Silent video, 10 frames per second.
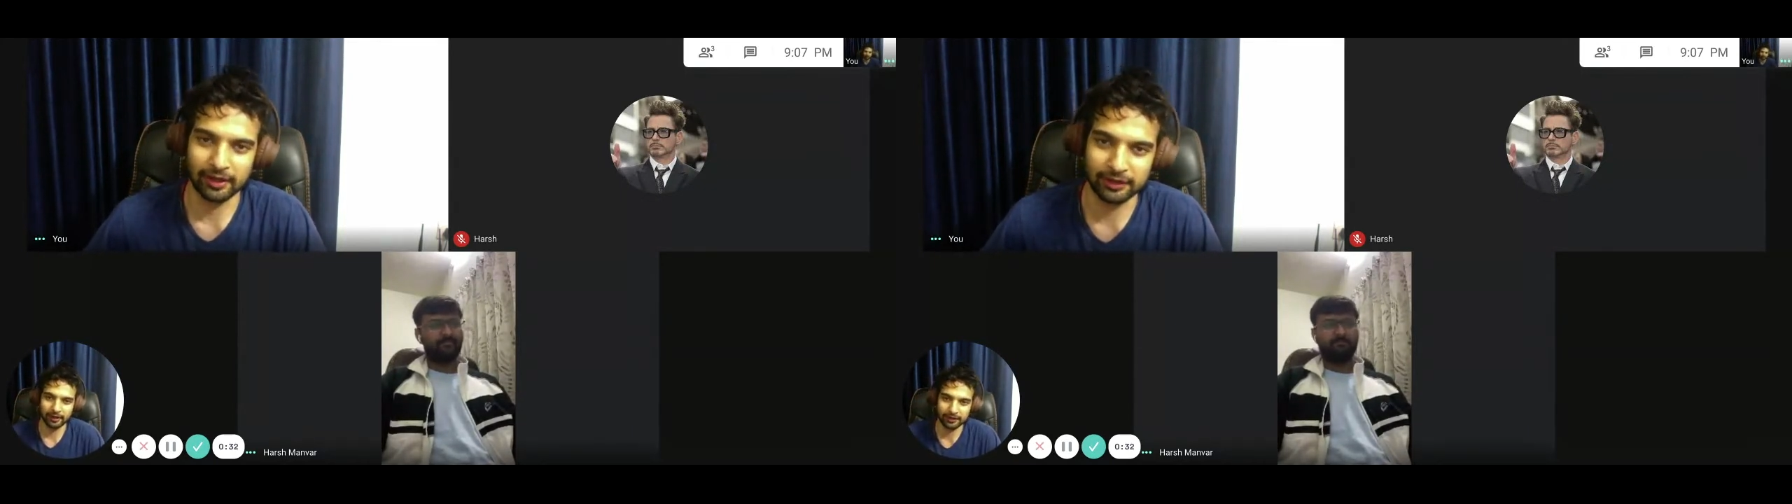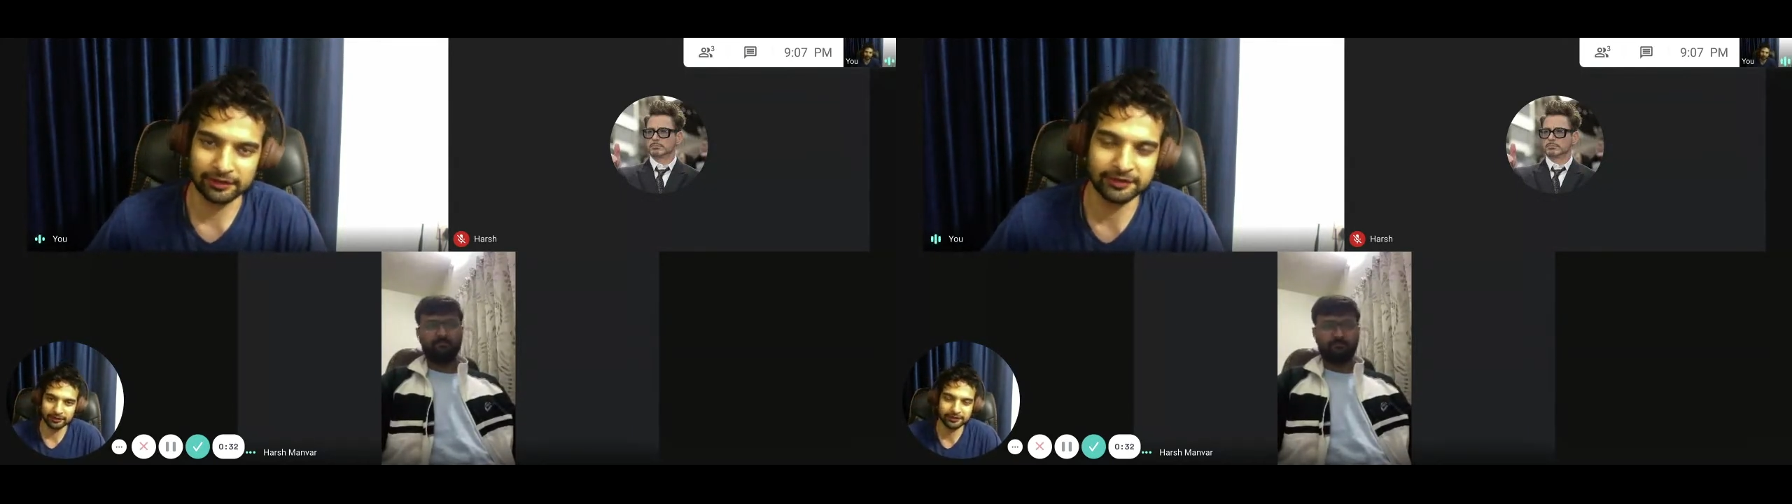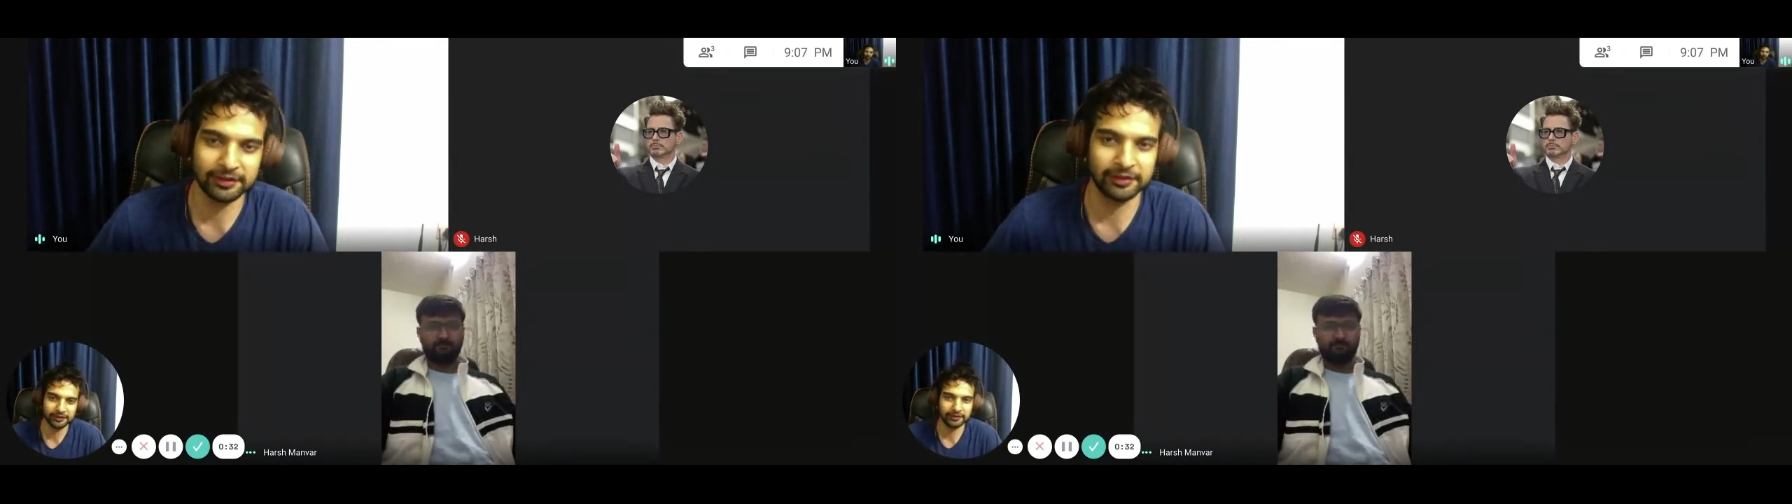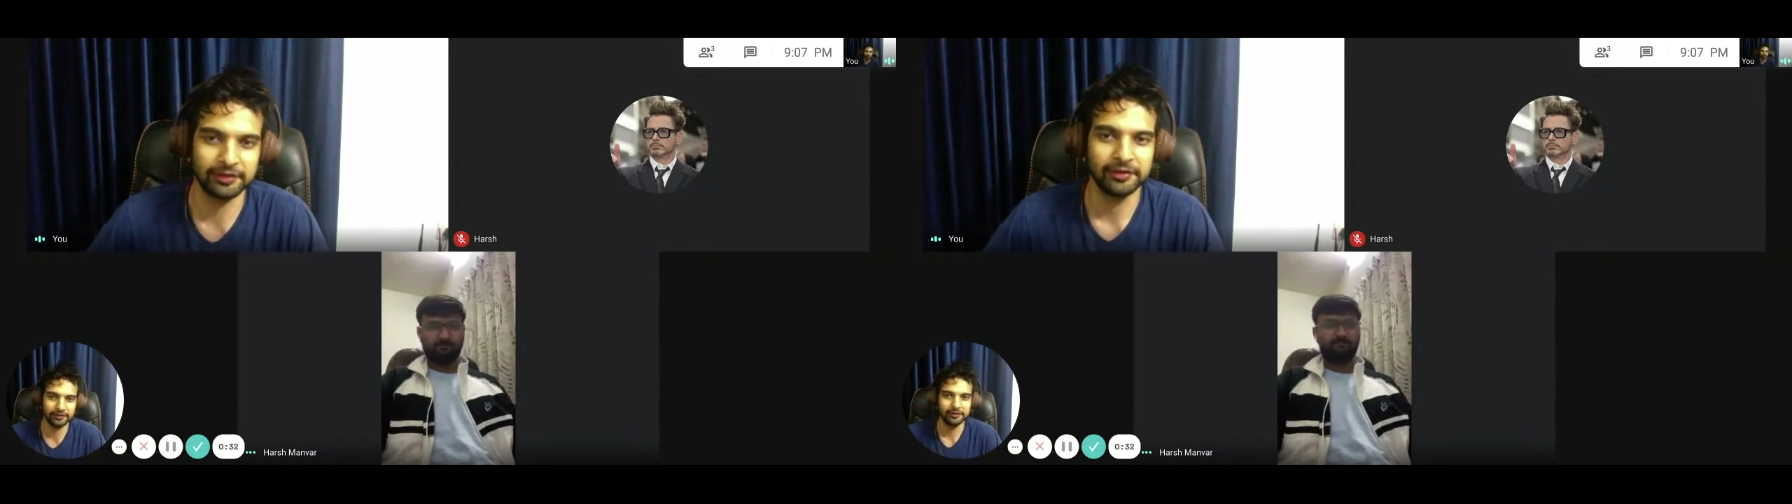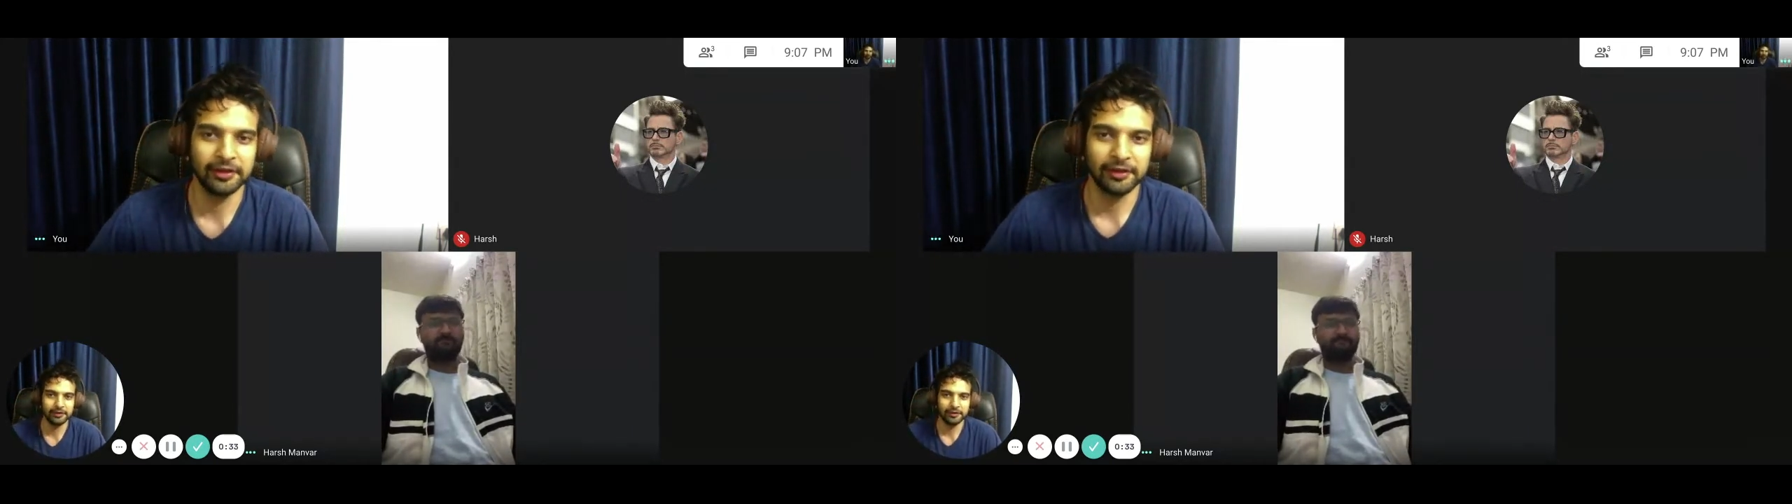
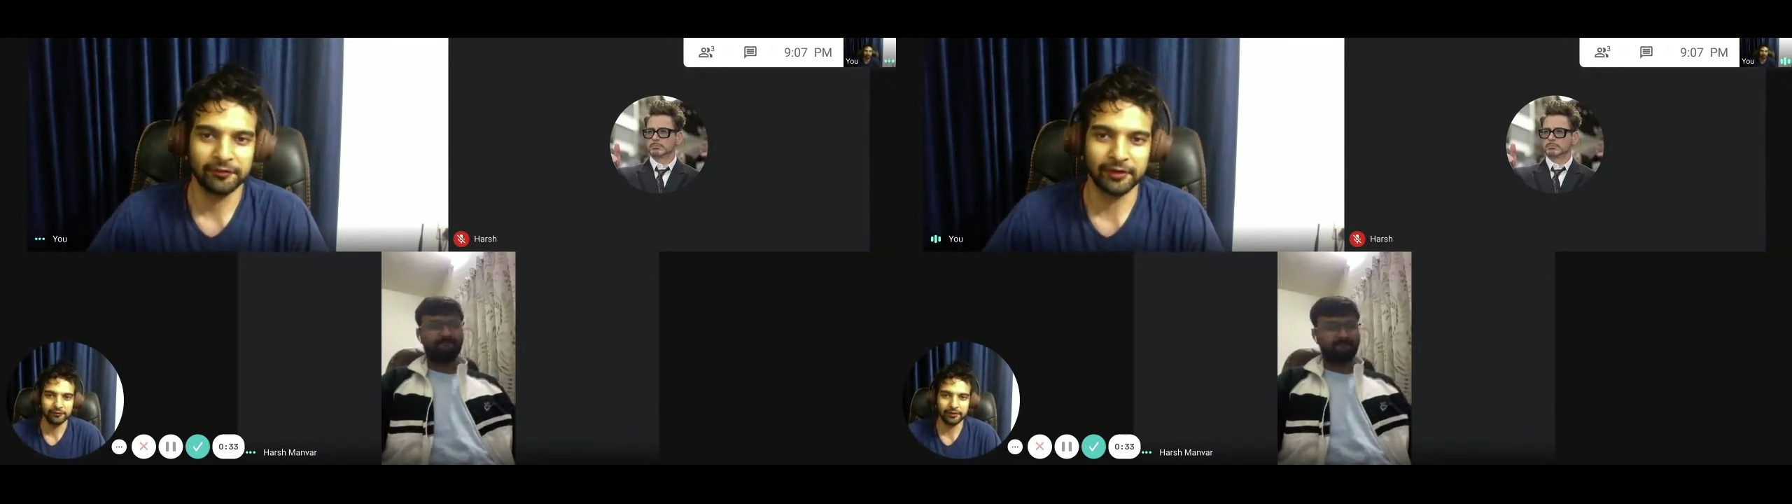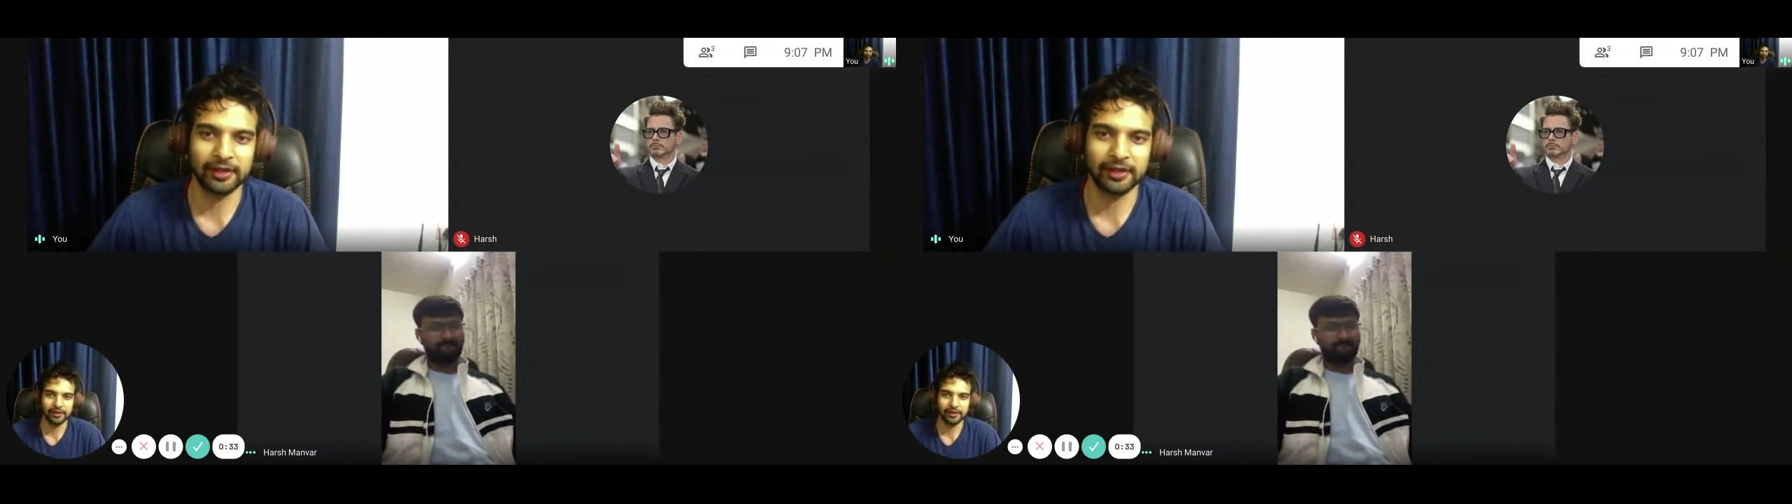assistant for